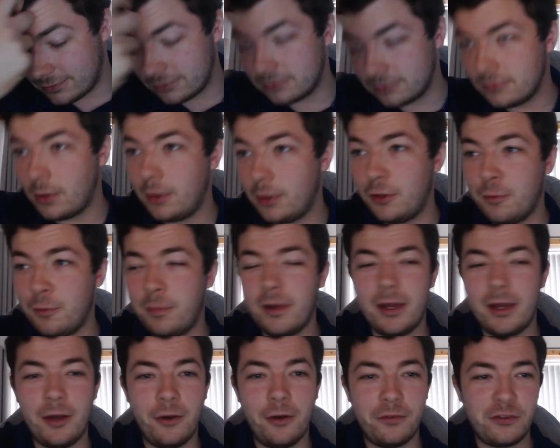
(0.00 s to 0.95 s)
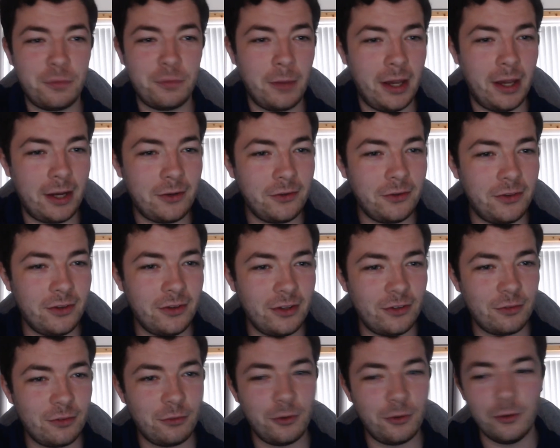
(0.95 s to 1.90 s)
Maybe you pay off Schmeichel to let
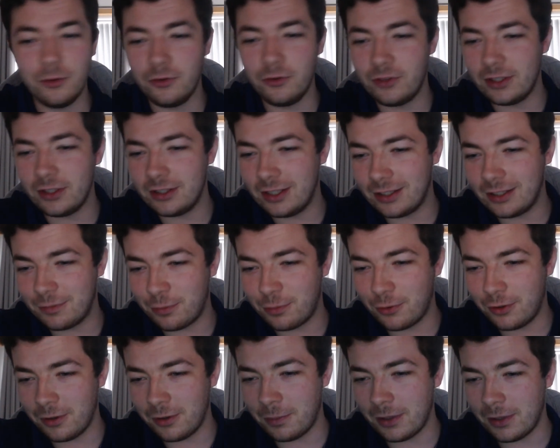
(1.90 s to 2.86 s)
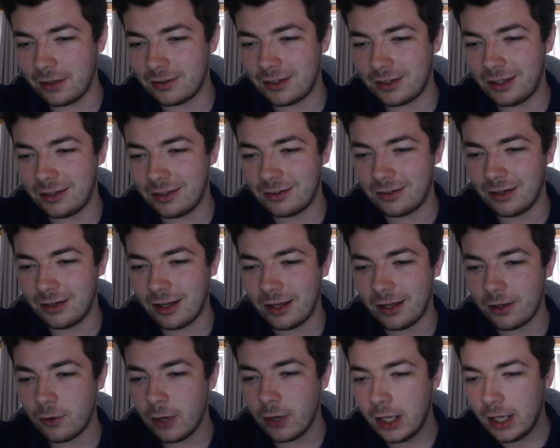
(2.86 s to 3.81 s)
some goals in. That's probably the best case
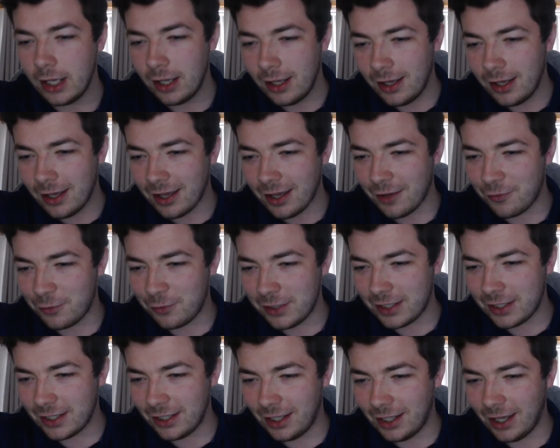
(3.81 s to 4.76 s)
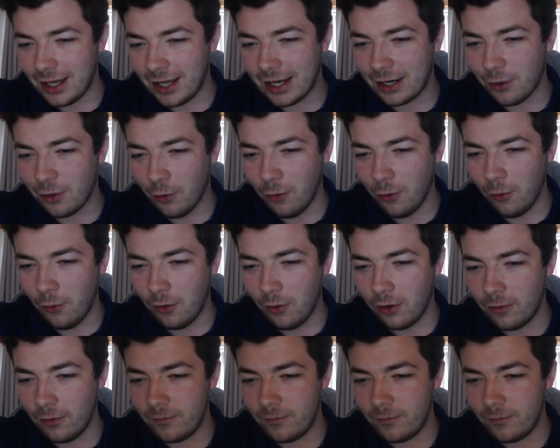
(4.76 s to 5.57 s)
scenario. If we can get a goal,